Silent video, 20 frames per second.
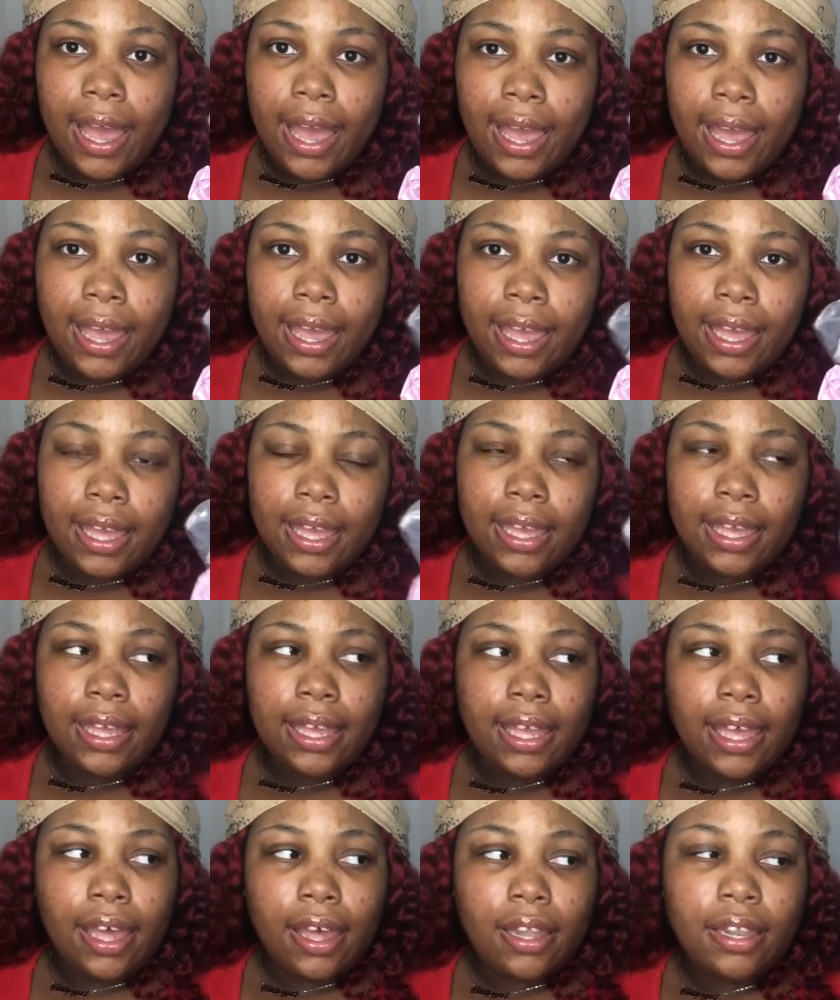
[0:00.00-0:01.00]
And
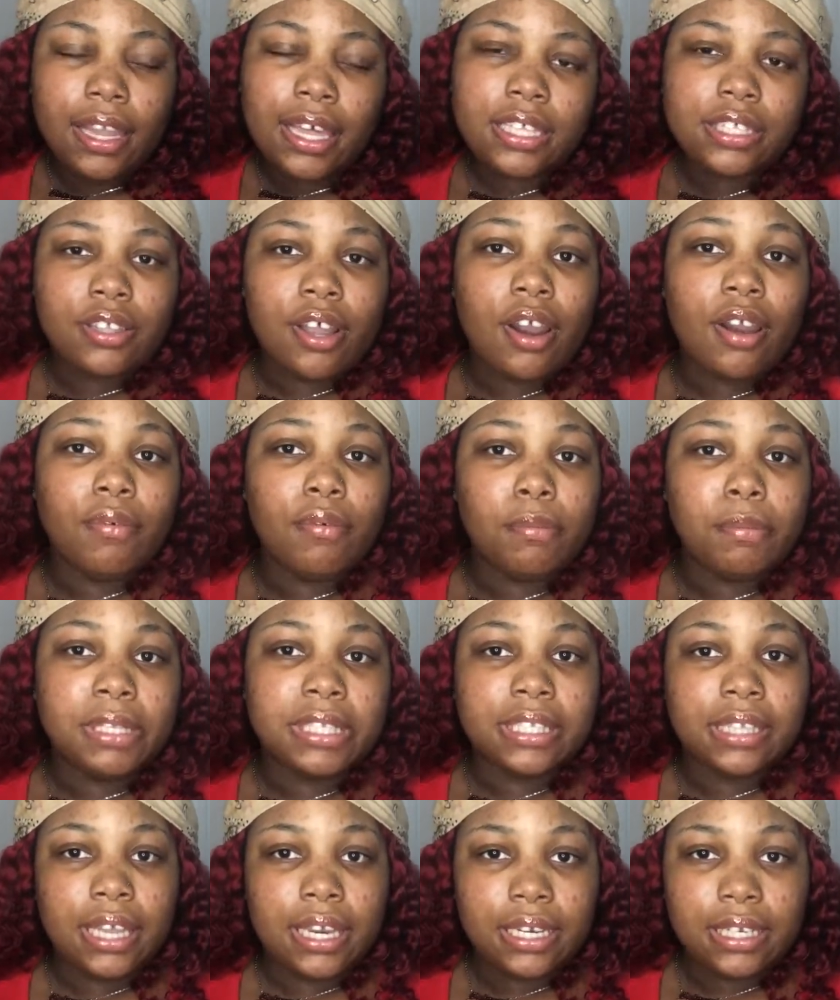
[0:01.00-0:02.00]
yeah, let's start off with
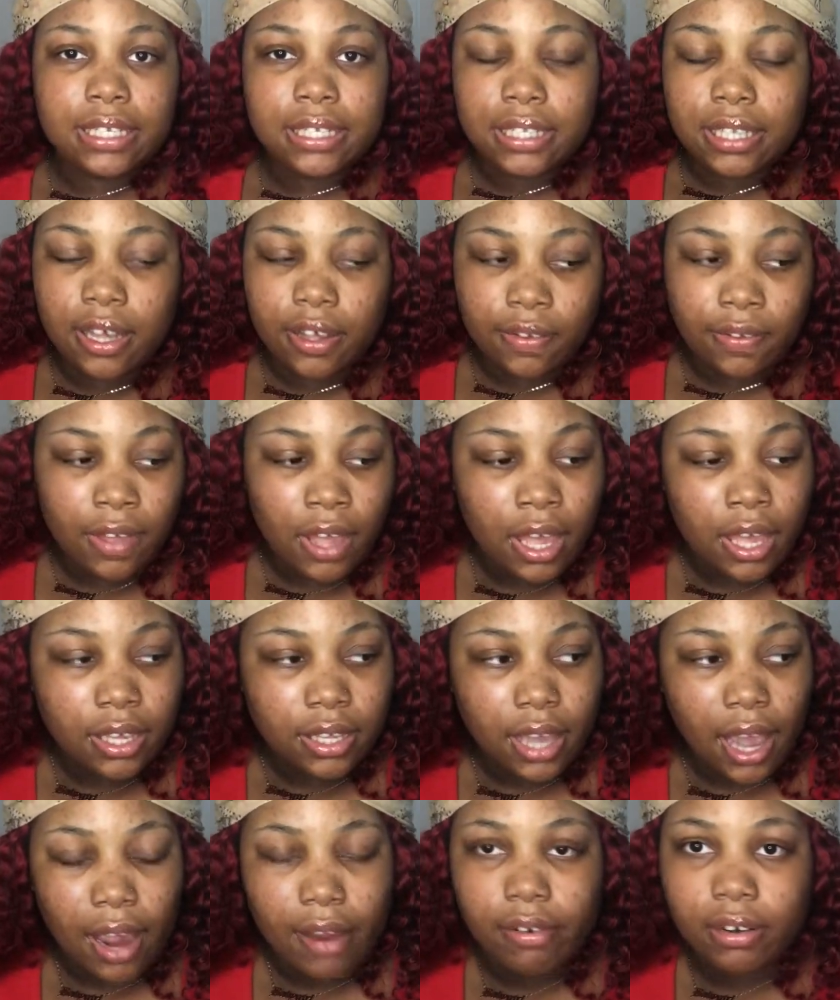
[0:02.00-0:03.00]
miscellaneous stuff.
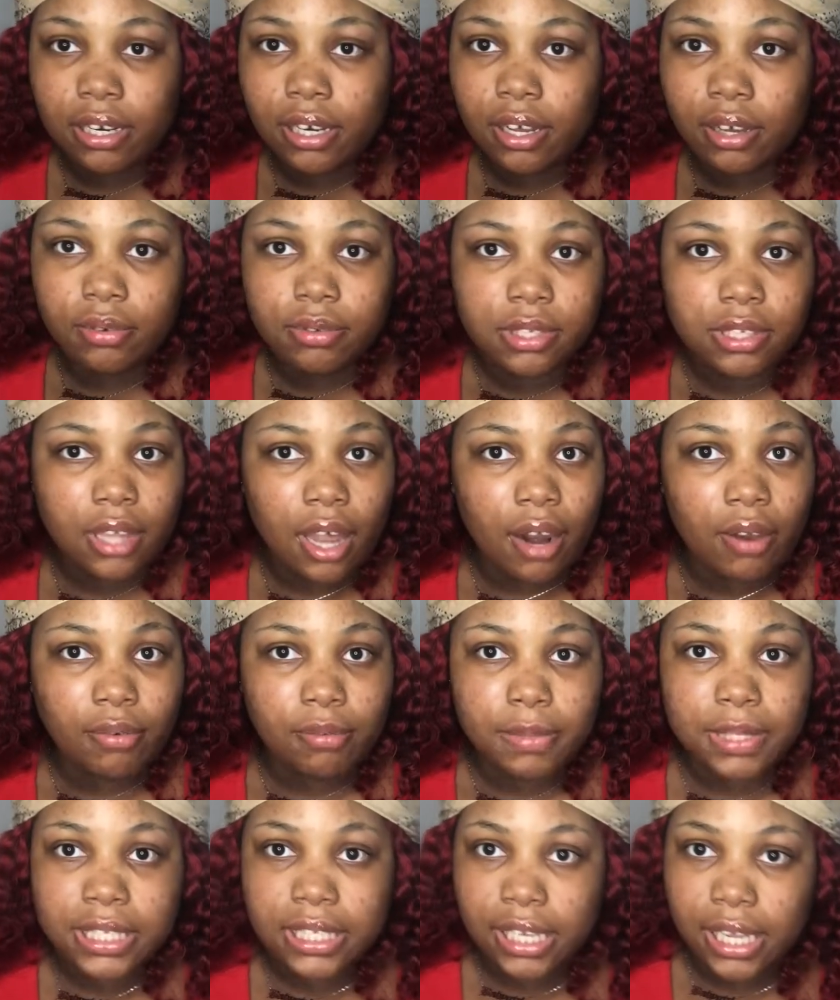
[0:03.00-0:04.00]
Y'all already know, start off with
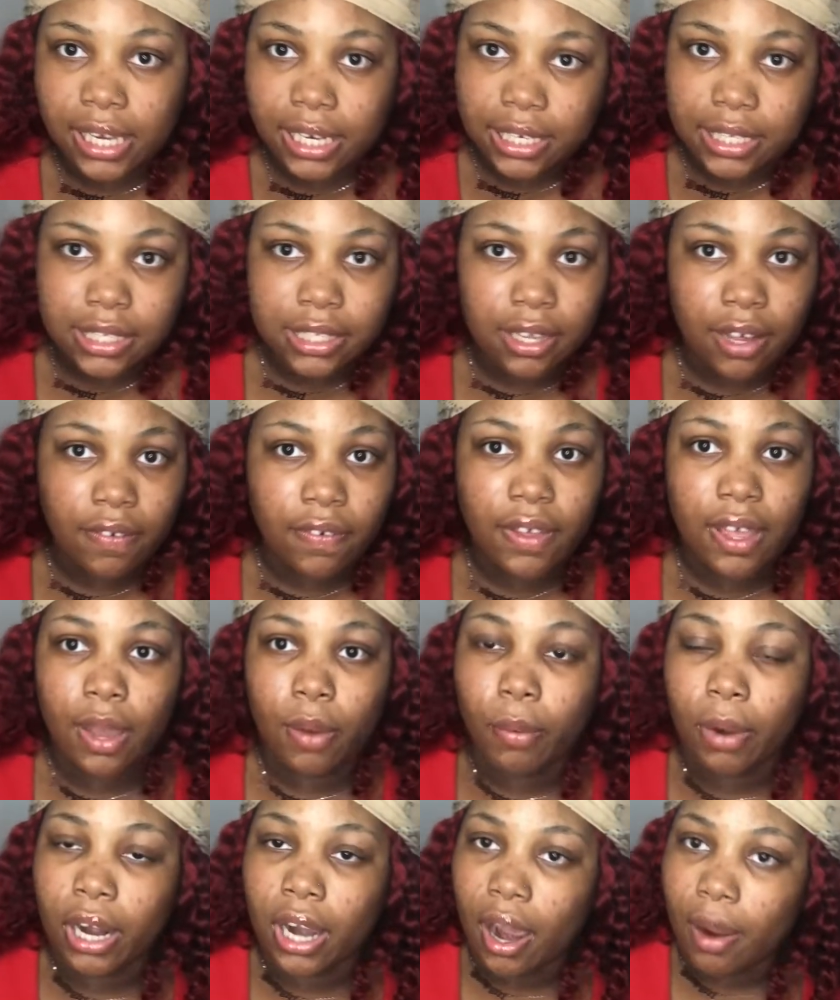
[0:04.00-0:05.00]
miscellaneous stuff and
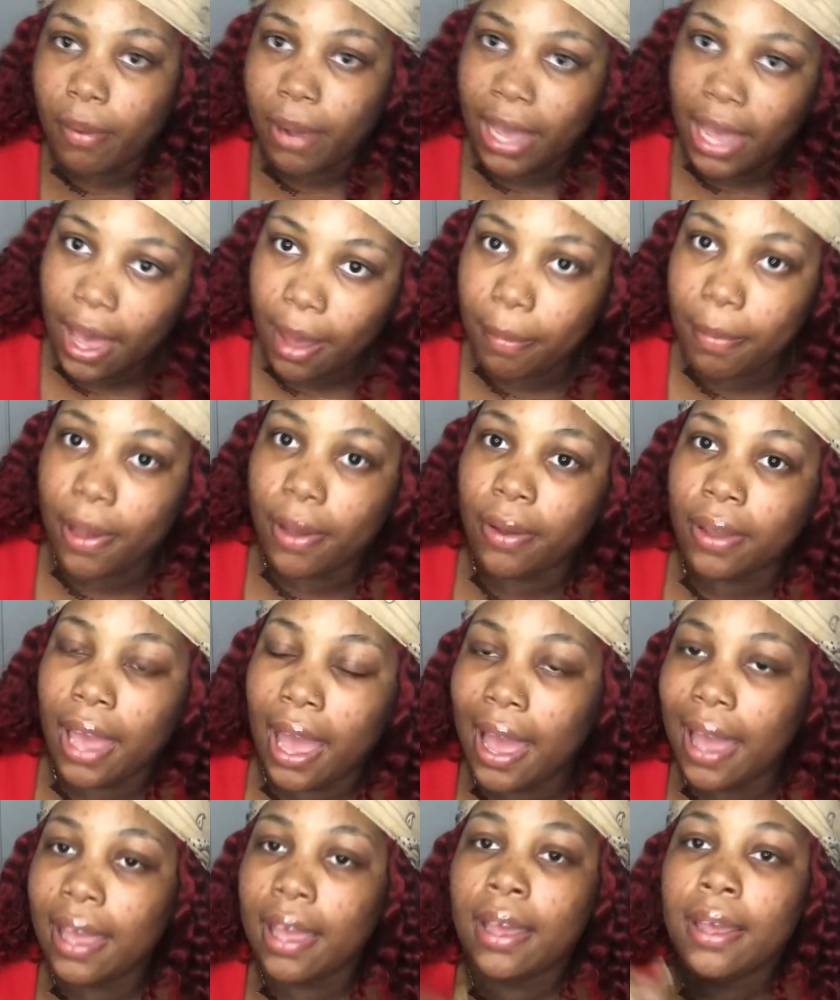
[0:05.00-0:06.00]
work our way up,
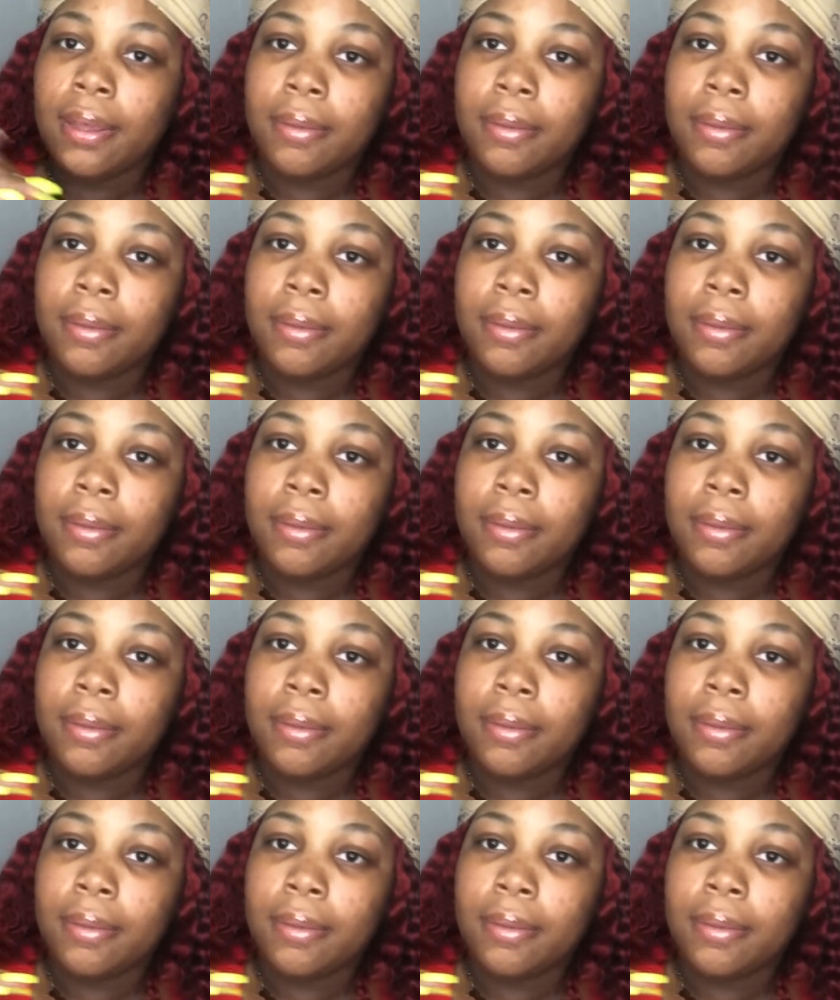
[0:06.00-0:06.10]
okay?